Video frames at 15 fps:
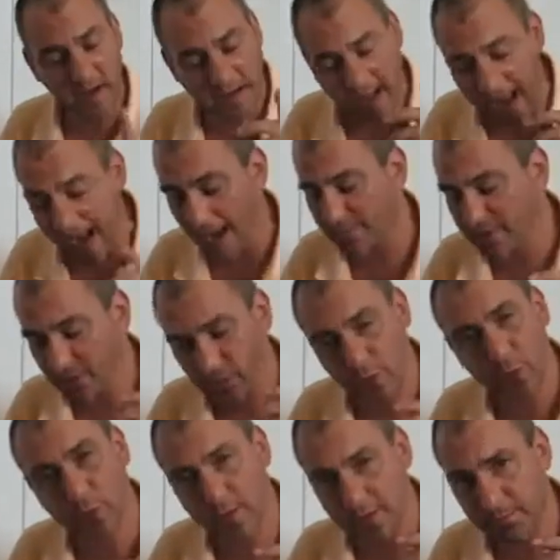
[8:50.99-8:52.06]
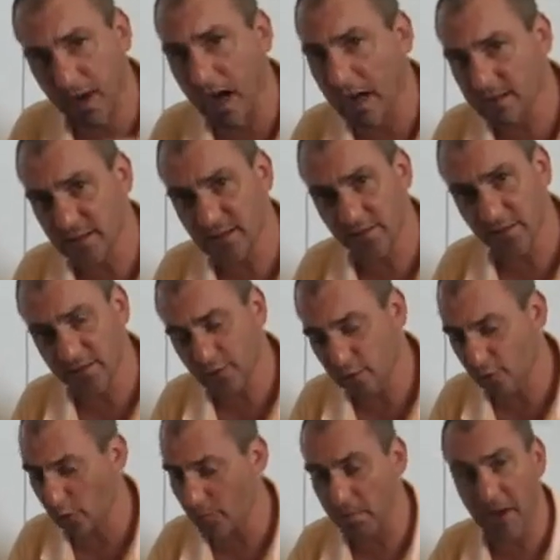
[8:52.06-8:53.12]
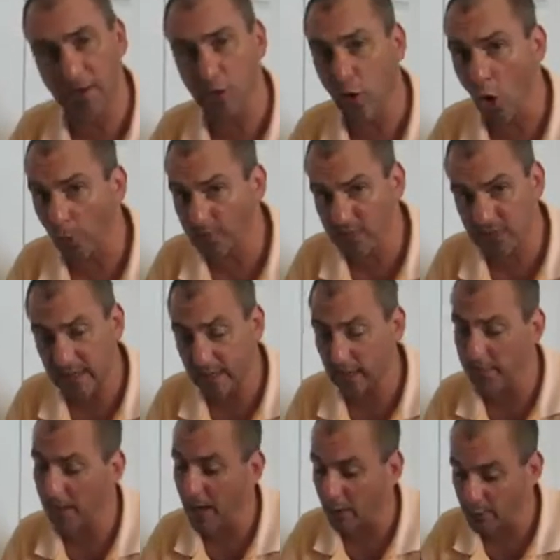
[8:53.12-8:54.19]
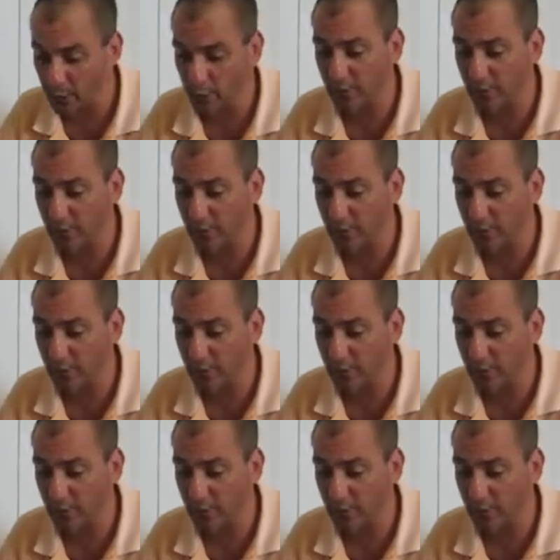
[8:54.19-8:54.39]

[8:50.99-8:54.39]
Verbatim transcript: make absolutely positively sure, make no mistake about,